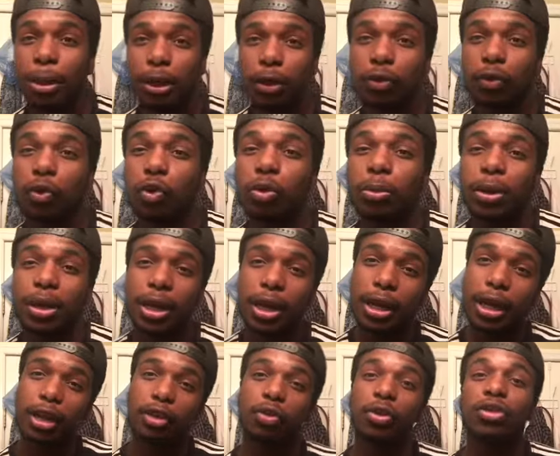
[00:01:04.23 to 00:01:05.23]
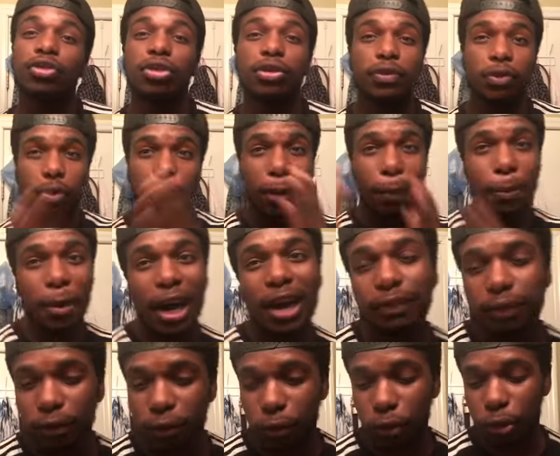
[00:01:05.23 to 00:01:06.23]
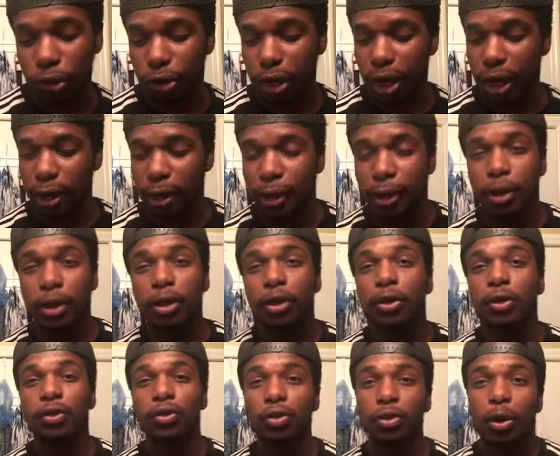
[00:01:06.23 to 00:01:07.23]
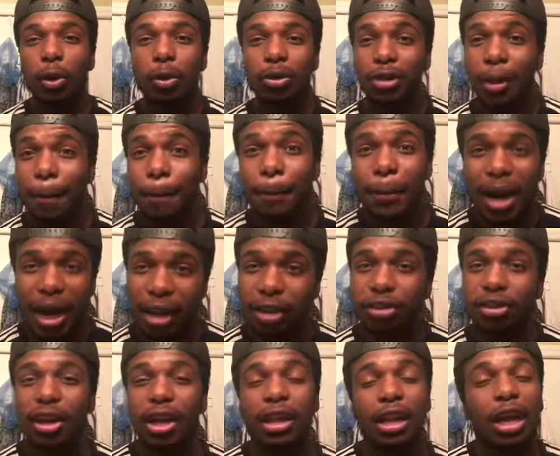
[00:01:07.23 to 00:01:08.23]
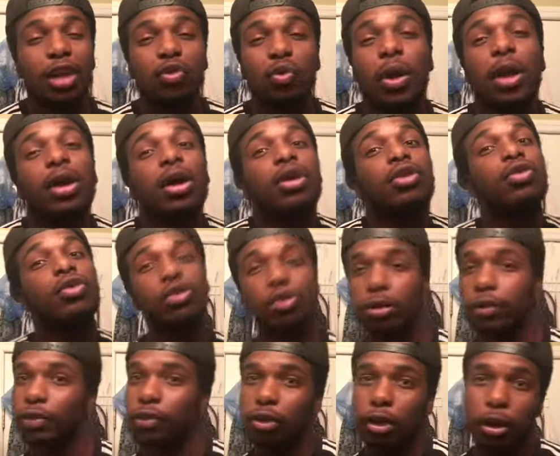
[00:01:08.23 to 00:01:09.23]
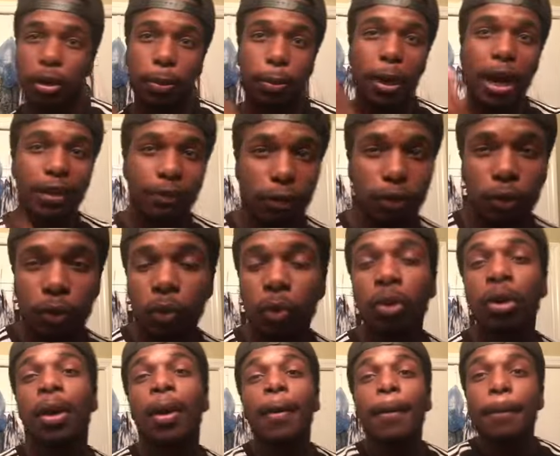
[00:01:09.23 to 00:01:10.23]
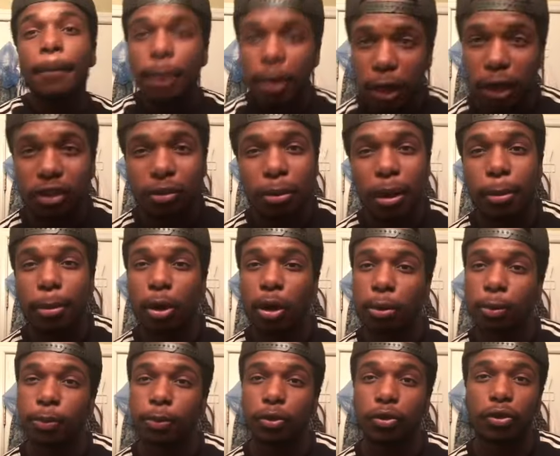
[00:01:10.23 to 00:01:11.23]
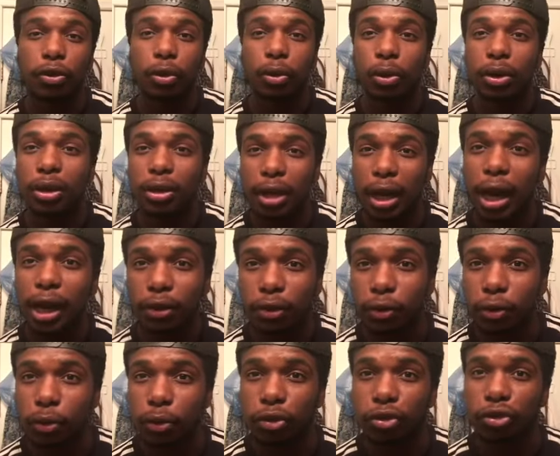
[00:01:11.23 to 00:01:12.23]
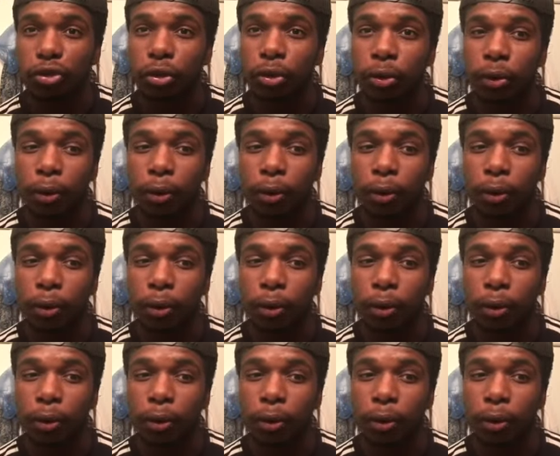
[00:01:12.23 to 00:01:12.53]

school, but then I switched over to a private school, right? So I was a bad child, that's why I got switched over to a private school. Plus my mom used to go to that school, so